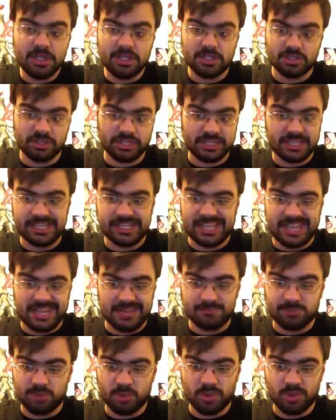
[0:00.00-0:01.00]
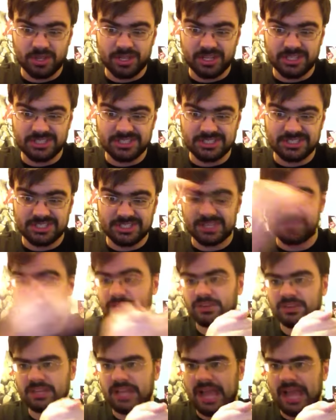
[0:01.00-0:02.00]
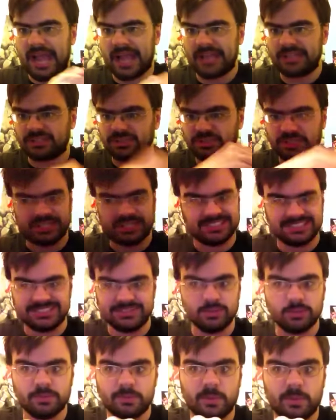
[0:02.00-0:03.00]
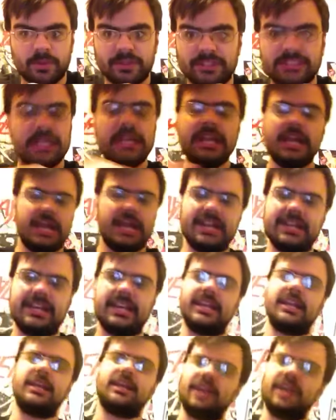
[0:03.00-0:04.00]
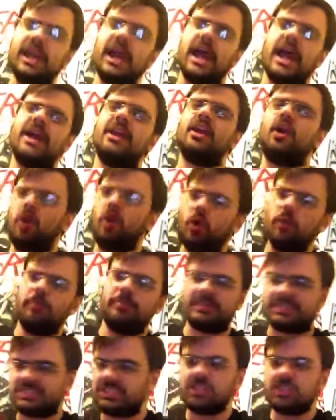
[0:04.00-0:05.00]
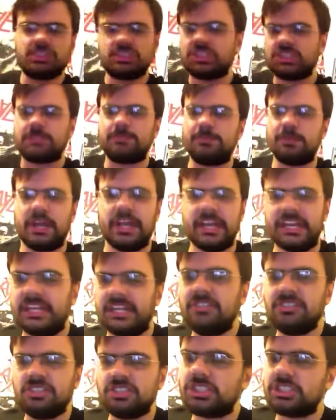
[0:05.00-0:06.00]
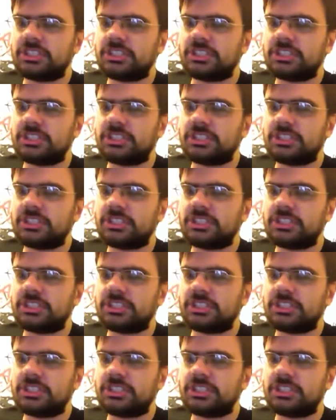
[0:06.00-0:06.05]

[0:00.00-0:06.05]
you'll get like 8 points, and if you're last, you get 0 points, and the whole business, just explaining,